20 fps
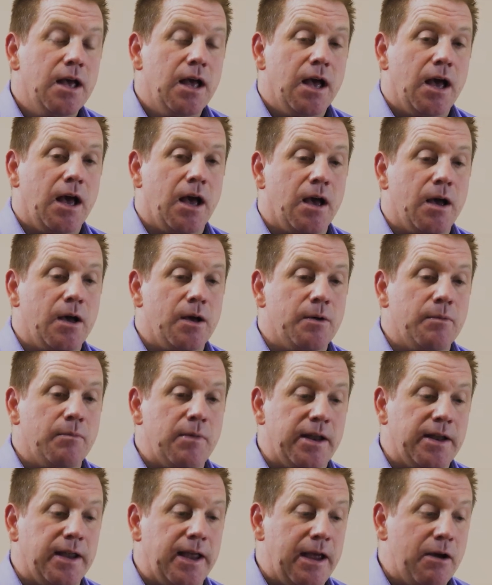
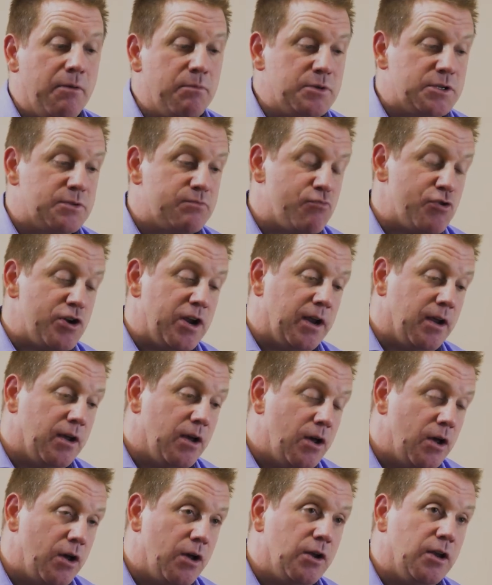And it helps bring
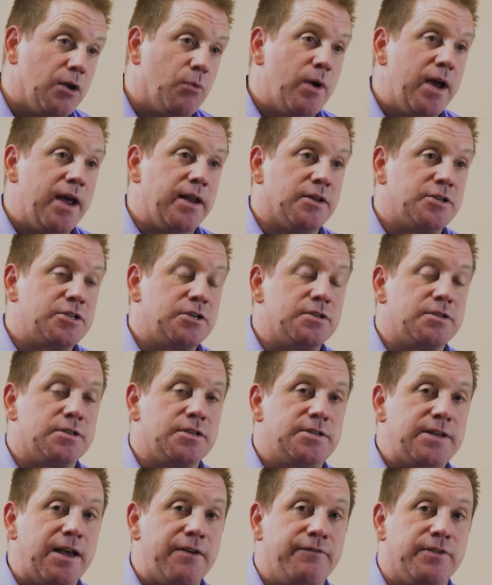early awareness, because the
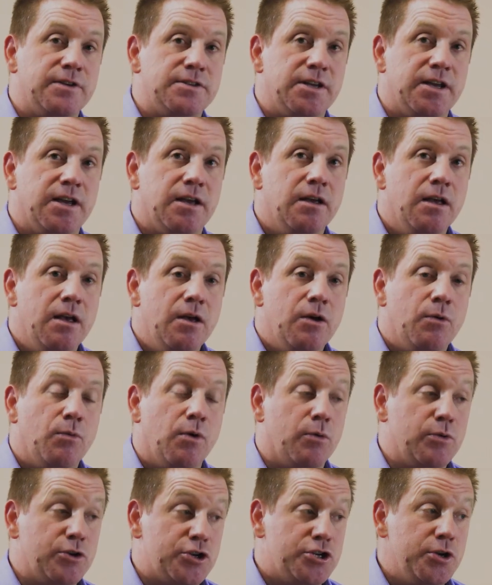set visit
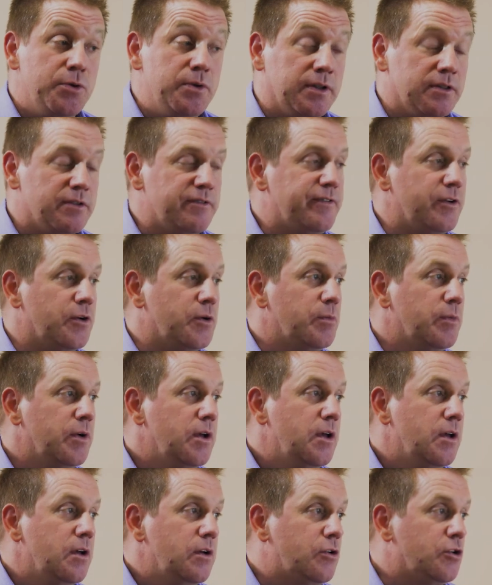while we're shooting the film
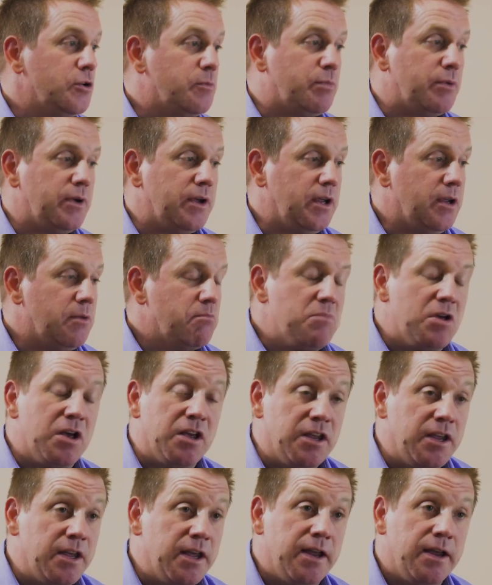could be a
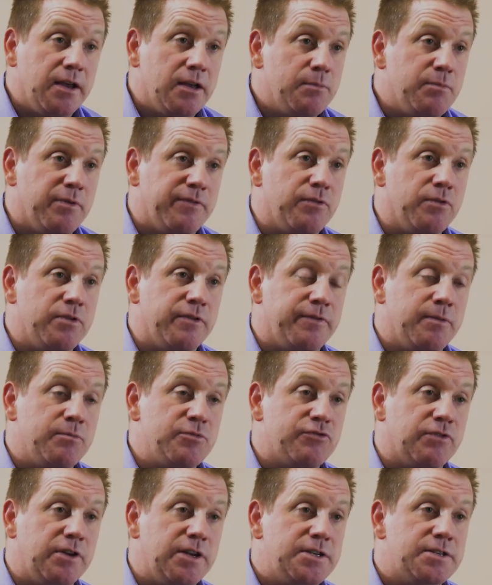year before the film's
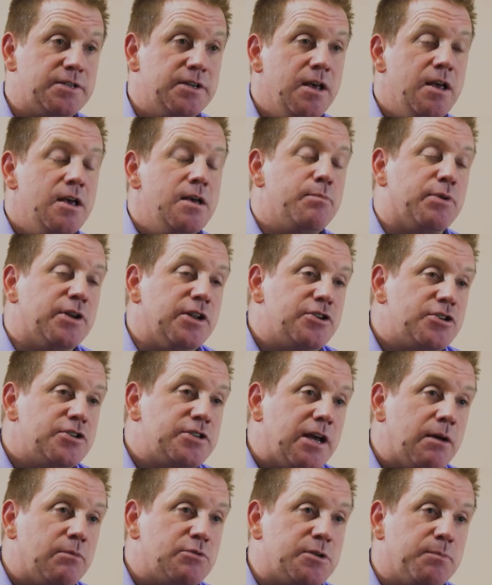released, but it just
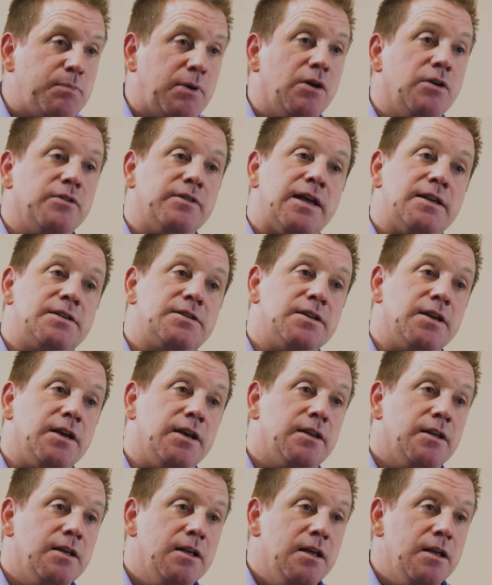helps to plant that
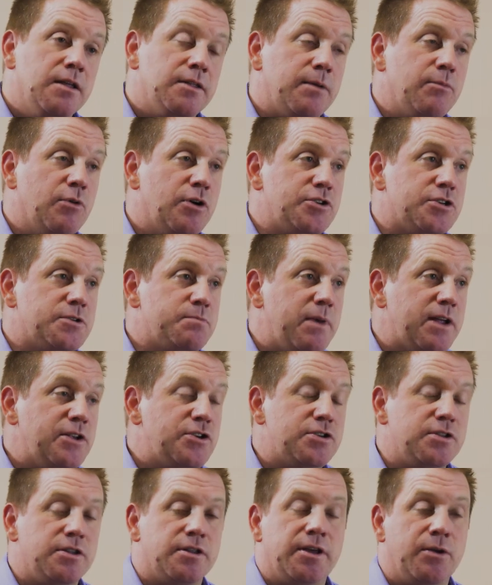seed. They might just
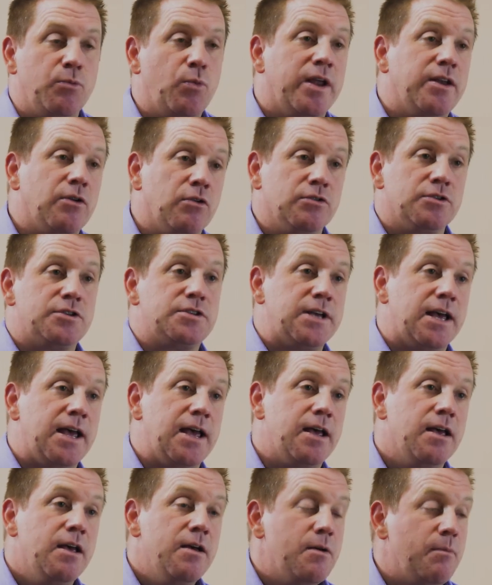mention that they went on
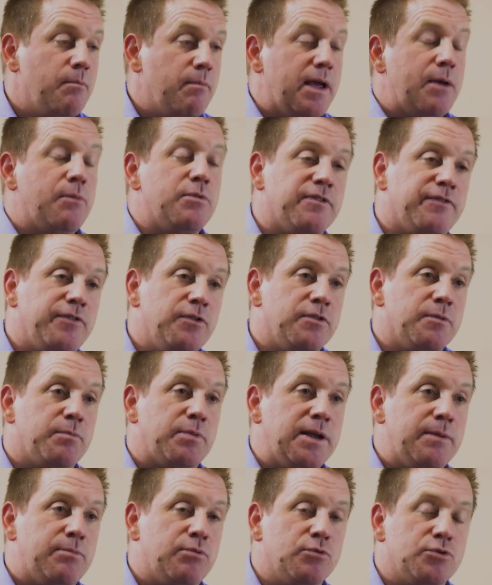set, met with a few of the
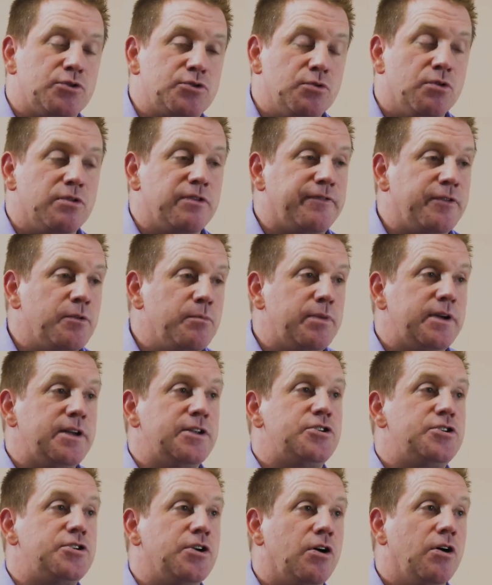people, saw the film being
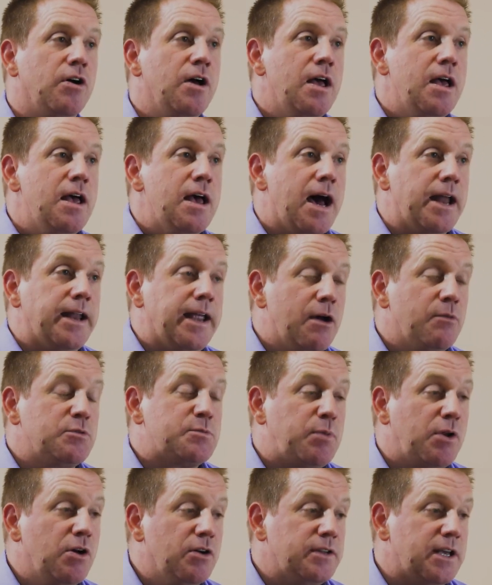shot, and it helps
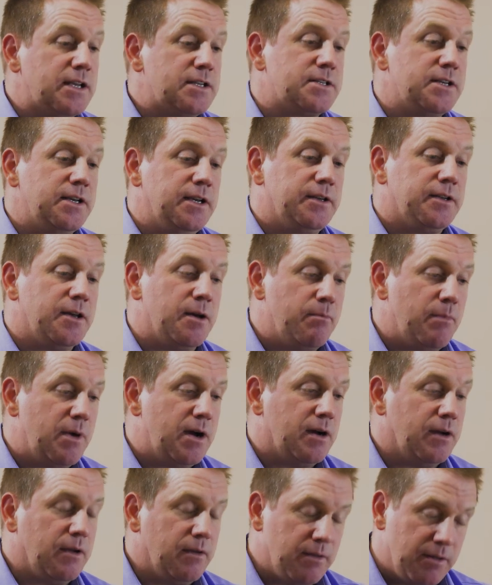plant that seed
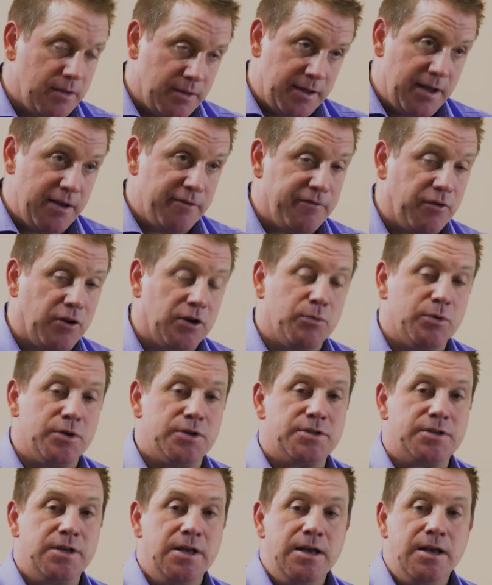among their
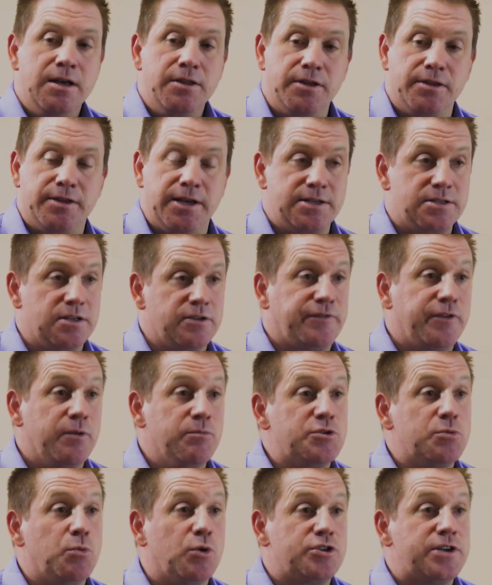followers that there's this film
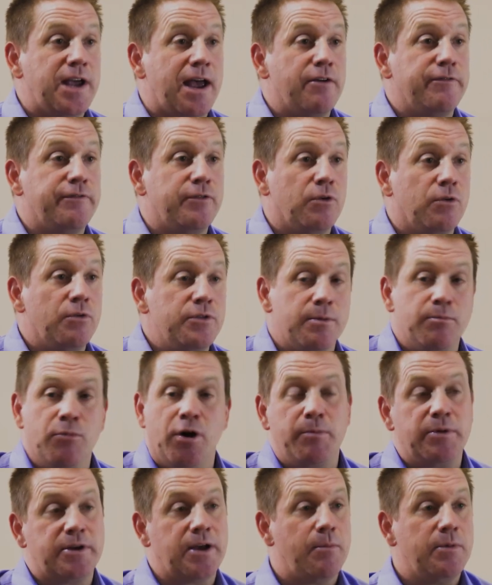to watch out for that might
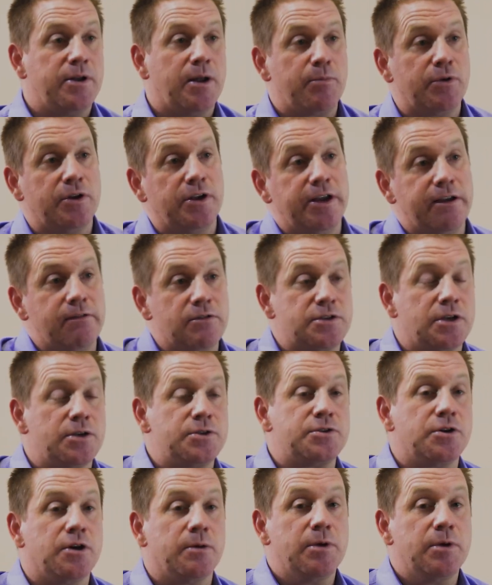be coming up in a year or so's time.